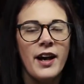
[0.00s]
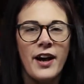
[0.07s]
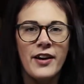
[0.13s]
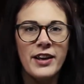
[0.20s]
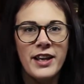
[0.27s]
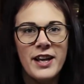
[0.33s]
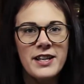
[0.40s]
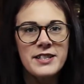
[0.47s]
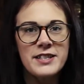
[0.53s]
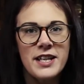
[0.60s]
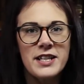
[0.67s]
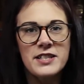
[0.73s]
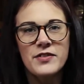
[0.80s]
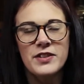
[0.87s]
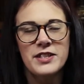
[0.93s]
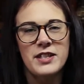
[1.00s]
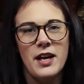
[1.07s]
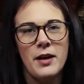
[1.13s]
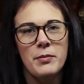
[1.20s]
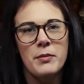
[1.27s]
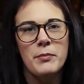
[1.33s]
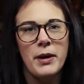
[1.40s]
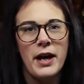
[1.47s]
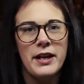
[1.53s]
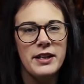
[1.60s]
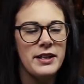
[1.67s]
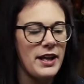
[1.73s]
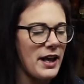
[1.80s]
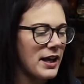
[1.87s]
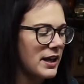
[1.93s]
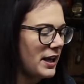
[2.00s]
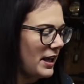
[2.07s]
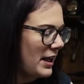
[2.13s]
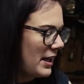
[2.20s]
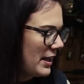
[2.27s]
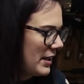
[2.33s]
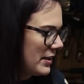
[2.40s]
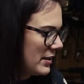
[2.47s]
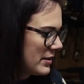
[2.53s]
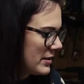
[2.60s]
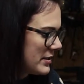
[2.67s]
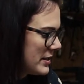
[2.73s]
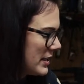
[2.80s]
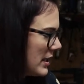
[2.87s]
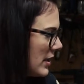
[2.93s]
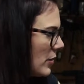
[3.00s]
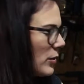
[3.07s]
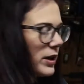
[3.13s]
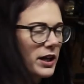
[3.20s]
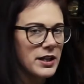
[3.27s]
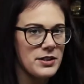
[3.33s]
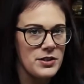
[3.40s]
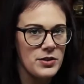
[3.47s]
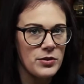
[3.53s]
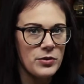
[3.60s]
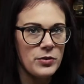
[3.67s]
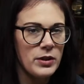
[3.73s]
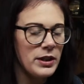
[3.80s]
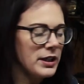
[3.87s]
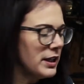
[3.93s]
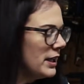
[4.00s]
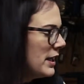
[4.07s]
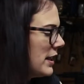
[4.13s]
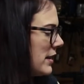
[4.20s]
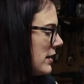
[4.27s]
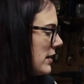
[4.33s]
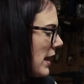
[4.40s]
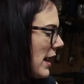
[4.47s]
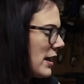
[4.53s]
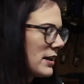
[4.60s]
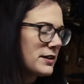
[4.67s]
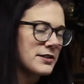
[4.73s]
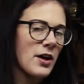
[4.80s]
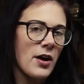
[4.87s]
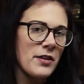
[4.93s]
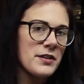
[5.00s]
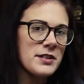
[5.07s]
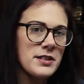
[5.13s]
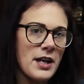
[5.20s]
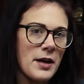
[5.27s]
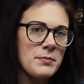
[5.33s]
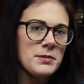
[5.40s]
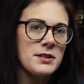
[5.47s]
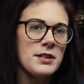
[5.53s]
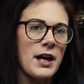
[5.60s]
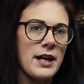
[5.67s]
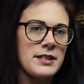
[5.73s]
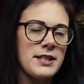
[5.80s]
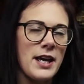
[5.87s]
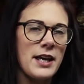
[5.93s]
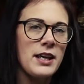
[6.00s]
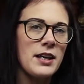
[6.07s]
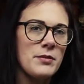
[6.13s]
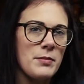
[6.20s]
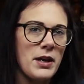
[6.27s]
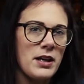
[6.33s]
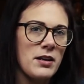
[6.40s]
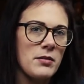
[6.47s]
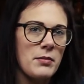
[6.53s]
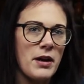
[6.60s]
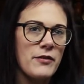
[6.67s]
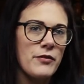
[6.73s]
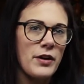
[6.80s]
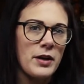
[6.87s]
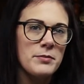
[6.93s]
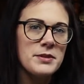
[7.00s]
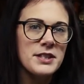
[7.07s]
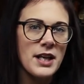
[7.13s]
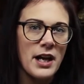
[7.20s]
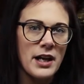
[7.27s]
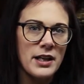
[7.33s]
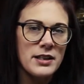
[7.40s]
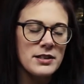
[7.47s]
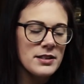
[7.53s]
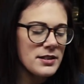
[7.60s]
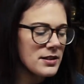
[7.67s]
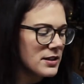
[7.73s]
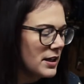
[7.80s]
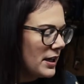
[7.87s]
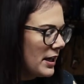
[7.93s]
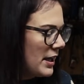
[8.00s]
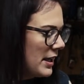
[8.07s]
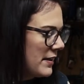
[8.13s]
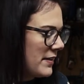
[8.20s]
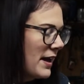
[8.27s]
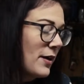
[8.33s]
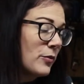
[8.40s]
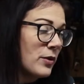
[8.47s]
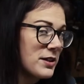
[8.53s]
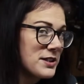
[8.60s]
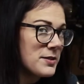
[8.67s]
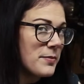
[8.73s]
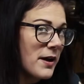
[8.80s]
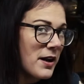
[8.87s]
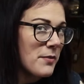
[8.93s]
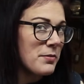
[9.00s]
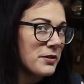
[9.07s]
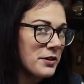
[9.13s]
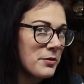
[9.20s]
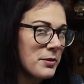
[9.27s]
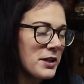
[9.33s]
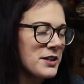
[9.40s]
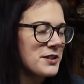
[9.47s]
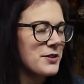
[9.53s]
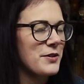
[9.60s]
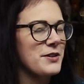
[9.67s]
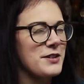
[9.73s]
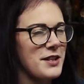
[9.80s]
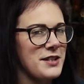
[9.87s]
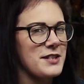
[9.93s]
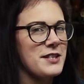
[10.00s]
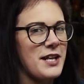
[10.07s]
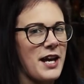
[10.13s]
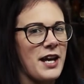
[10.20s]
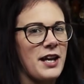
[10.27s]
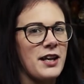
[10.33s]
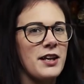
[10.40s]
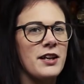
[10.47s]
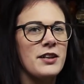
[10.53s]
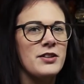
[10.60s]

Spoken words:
Alright guys, thanks for stopping by today and seeing what I do. That is all the steps I take in making my frame signs. That was sped up a little bit, so it does take